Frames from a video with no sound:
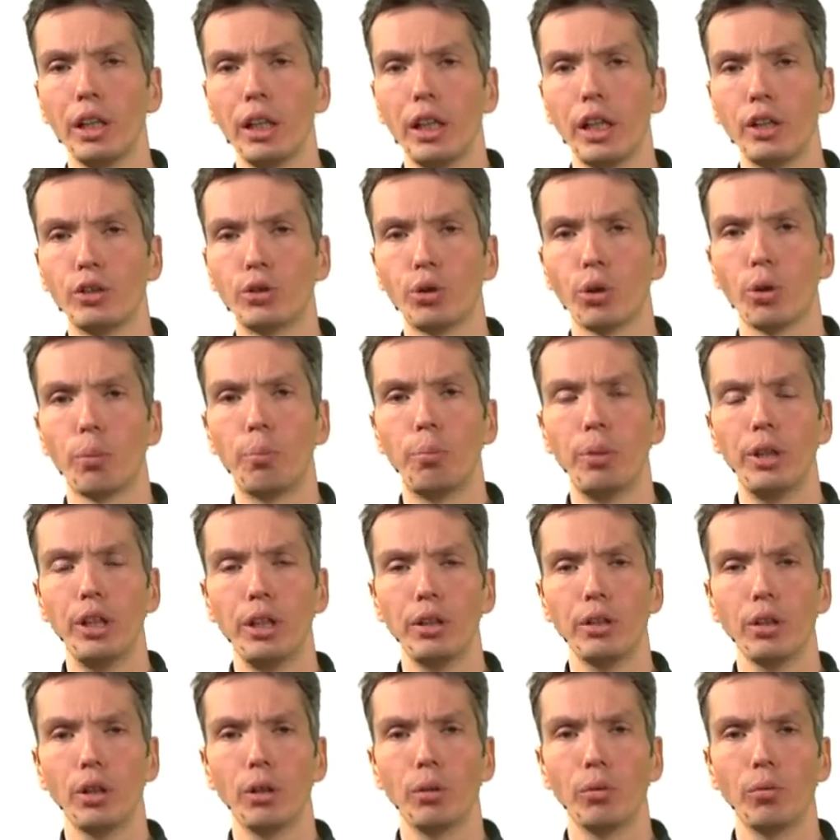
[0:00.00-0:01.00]
a
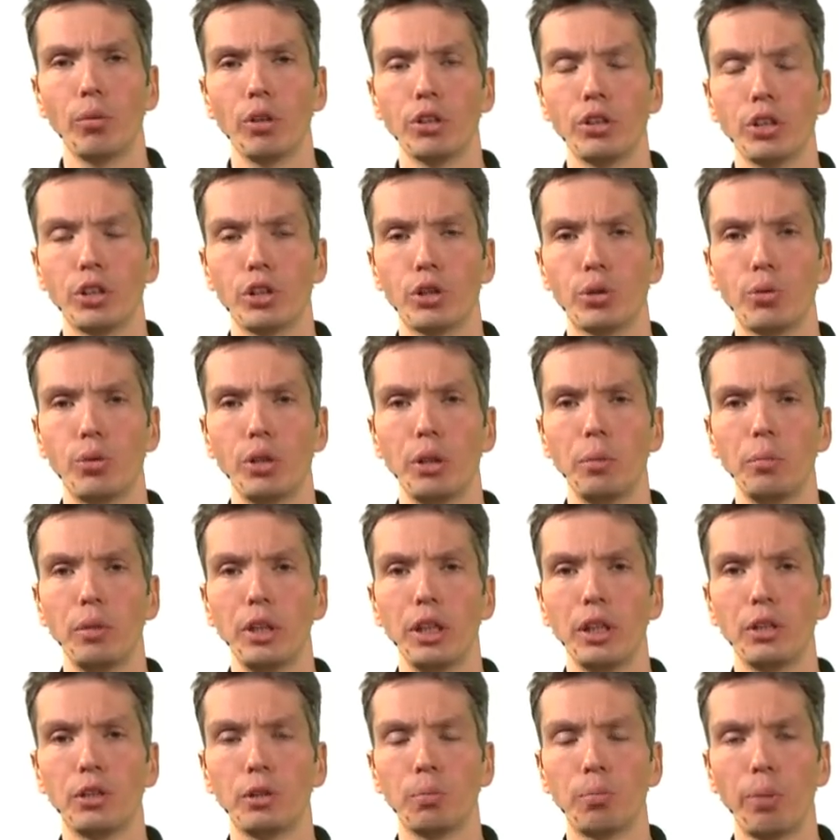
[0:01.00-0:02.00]
torpedo was extremely
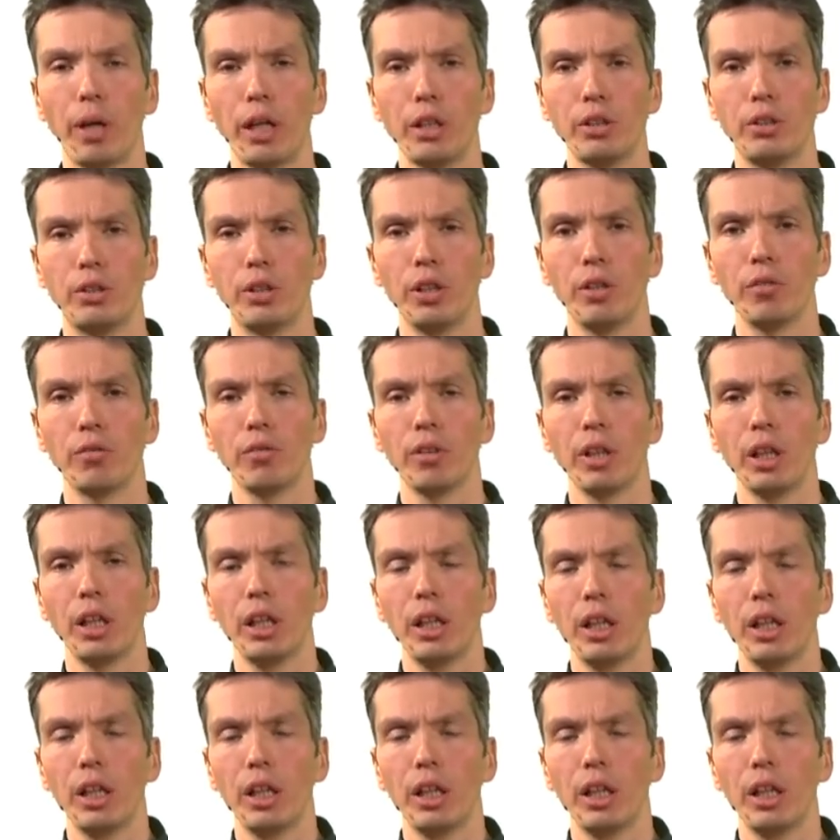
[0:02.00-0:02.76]
expensive,